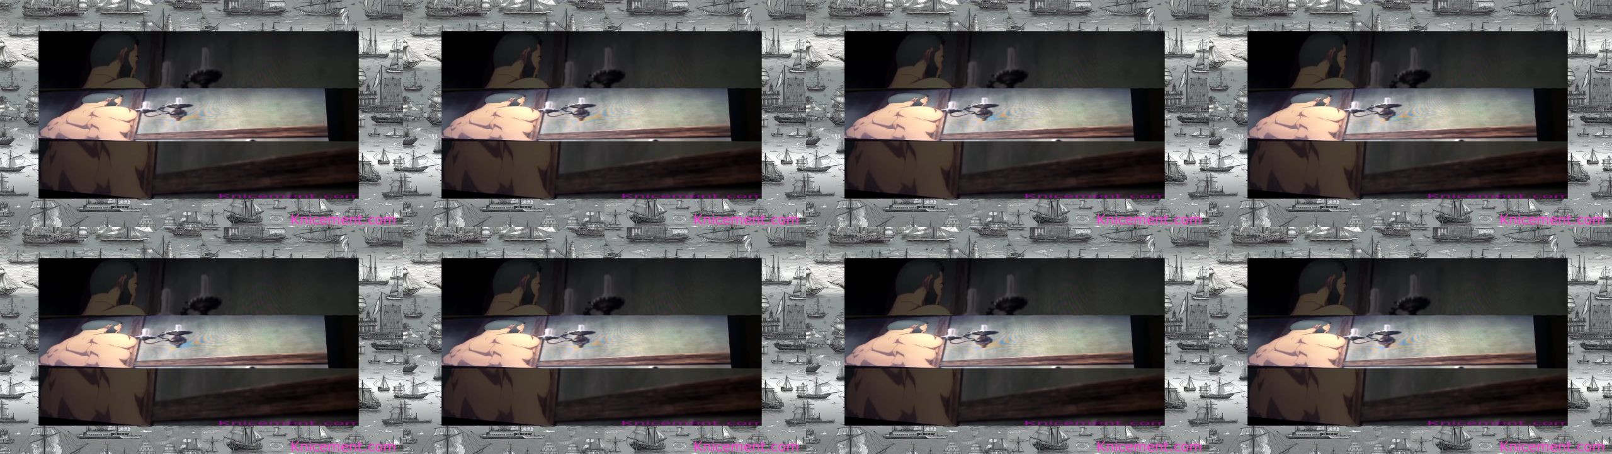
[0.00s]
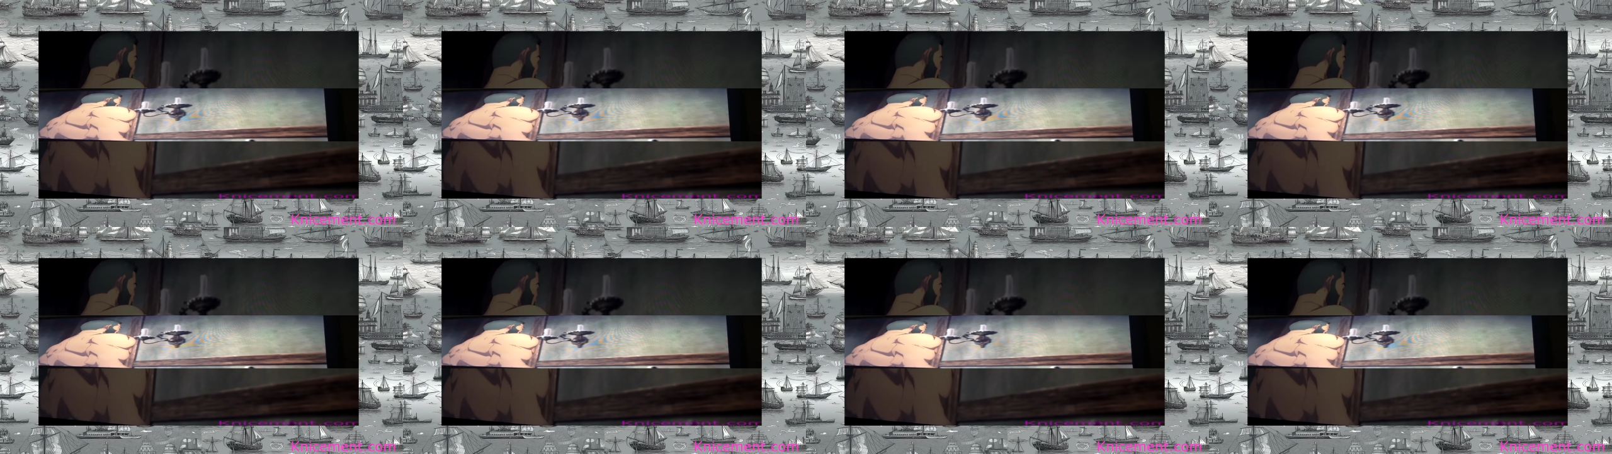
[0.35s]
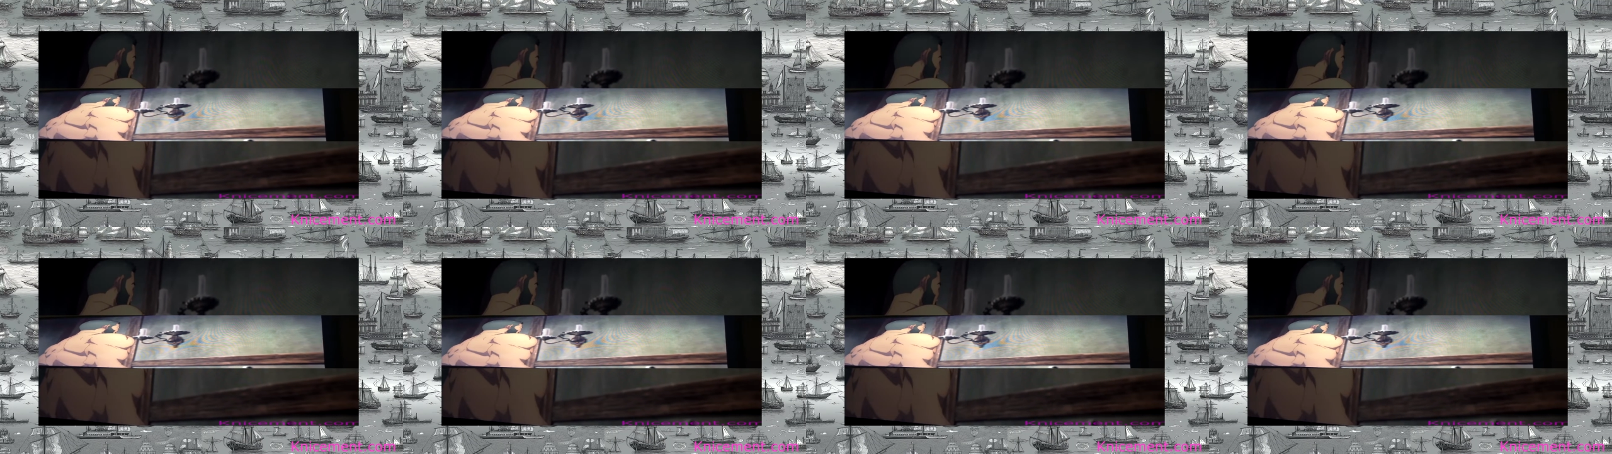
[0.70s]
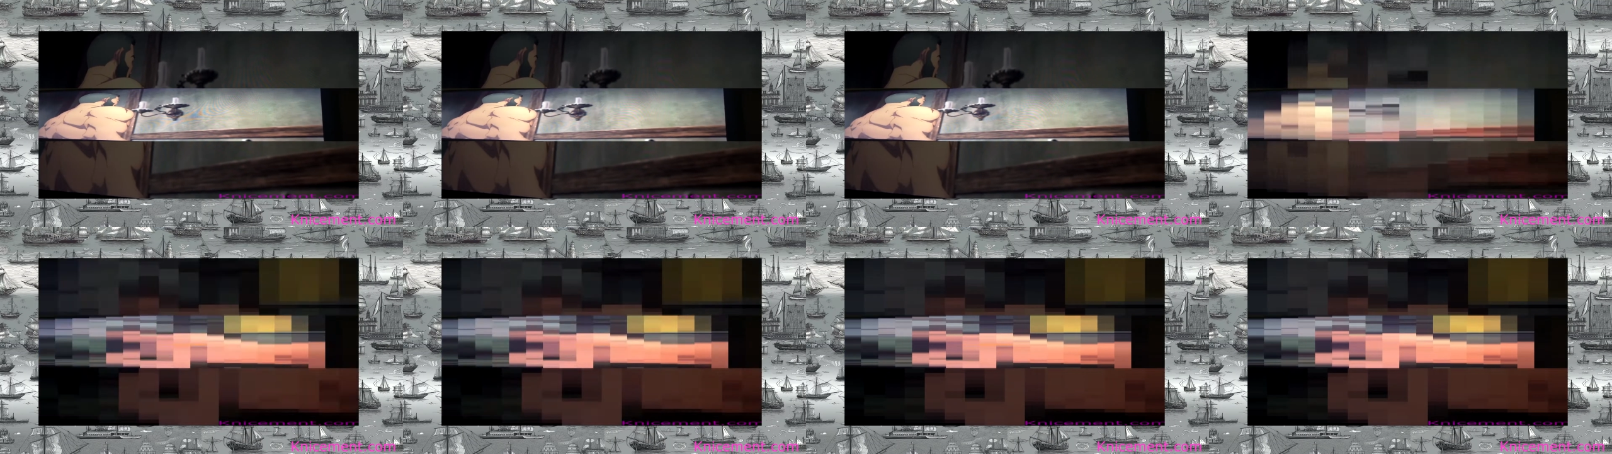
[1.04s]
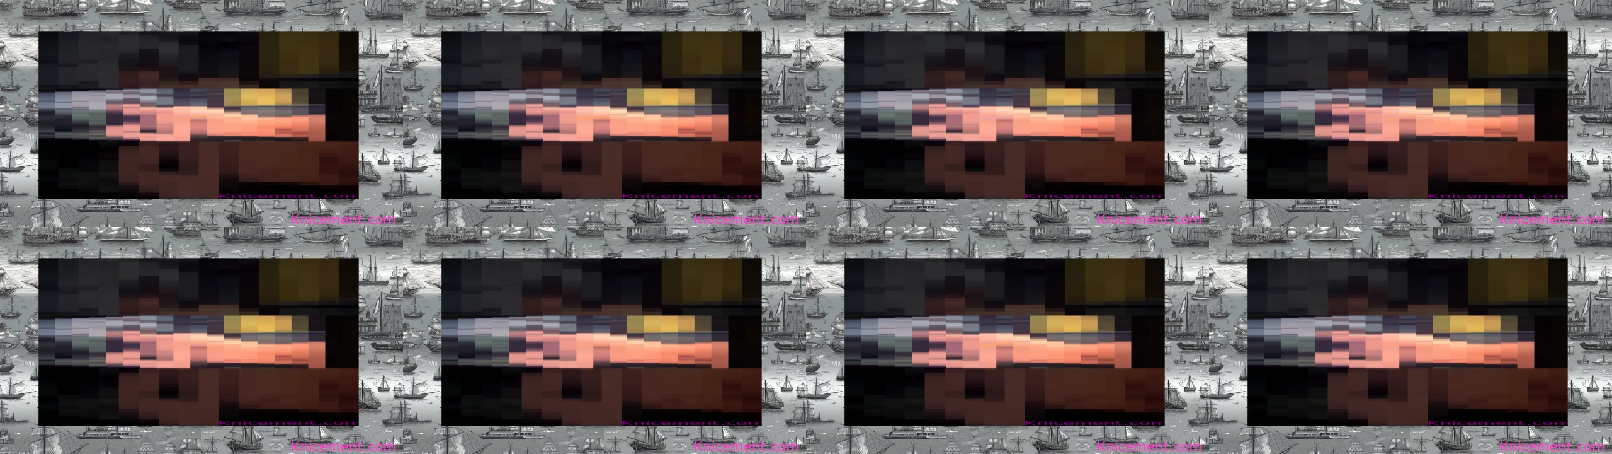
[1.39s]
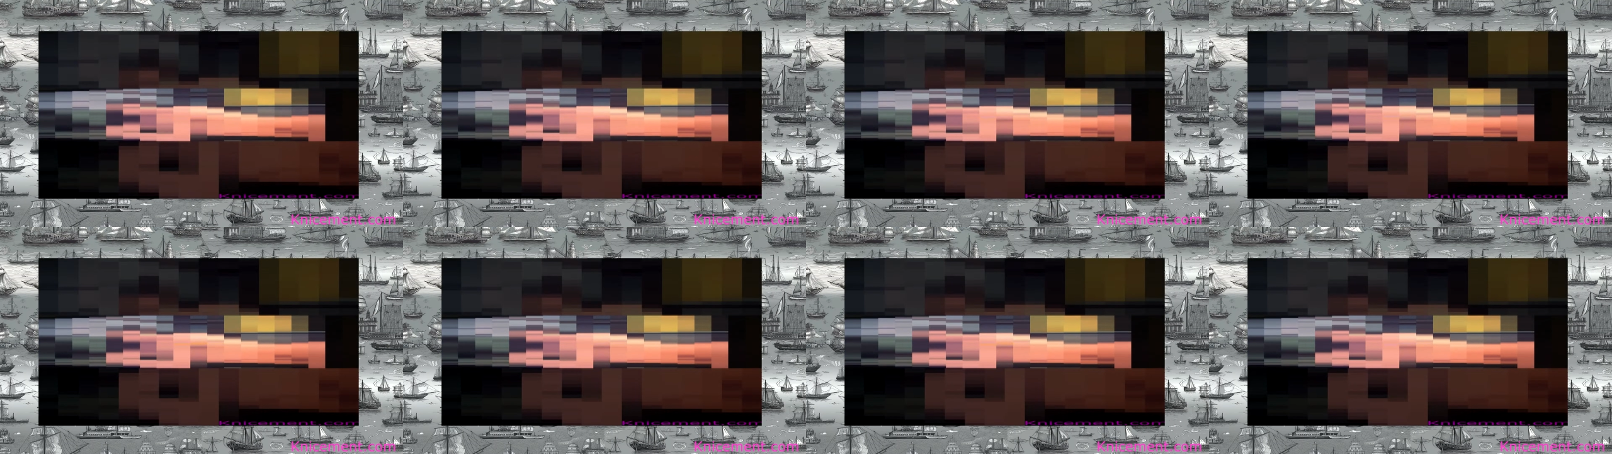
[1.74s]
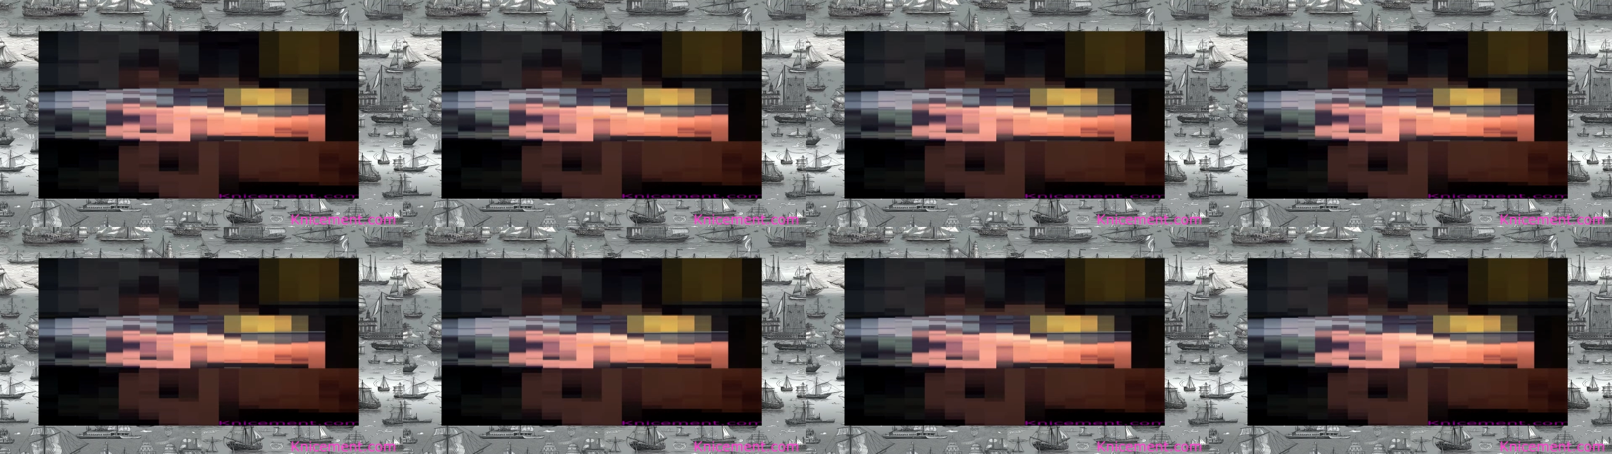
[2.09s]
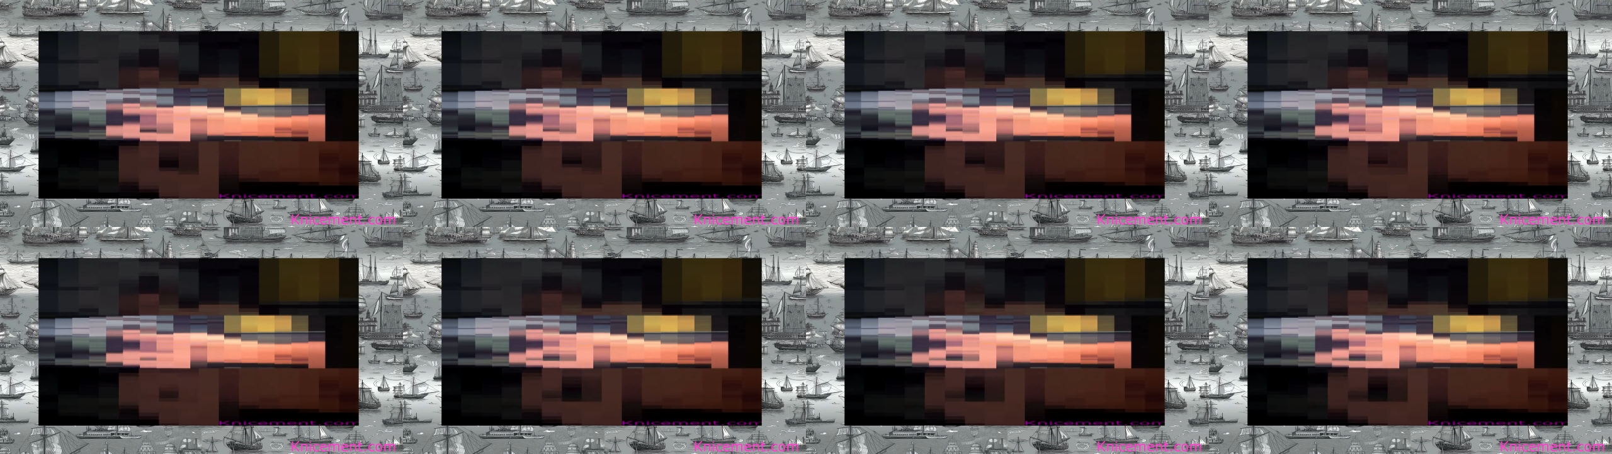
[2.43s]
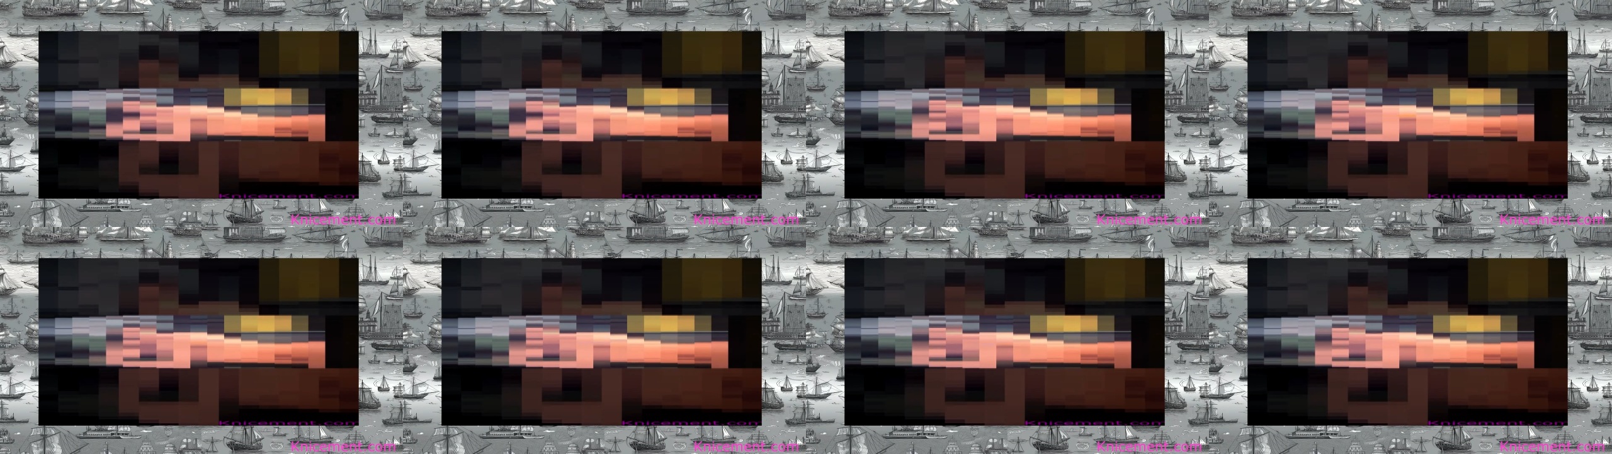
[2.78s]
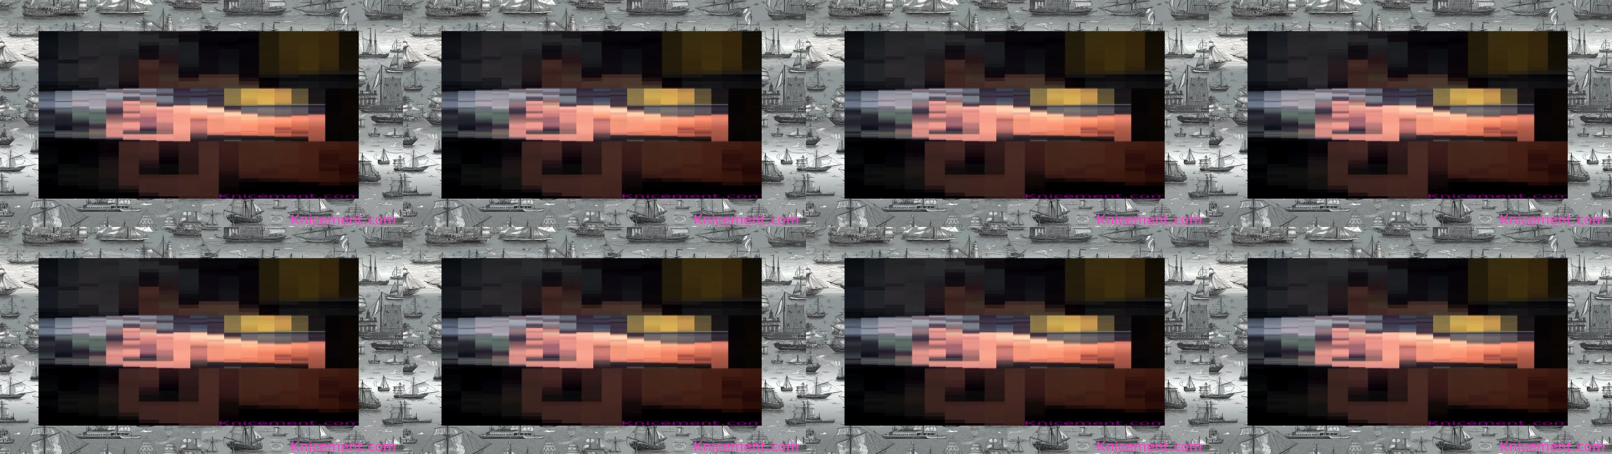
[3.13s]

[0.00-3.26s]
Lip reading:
Nobody's mouth can be seen.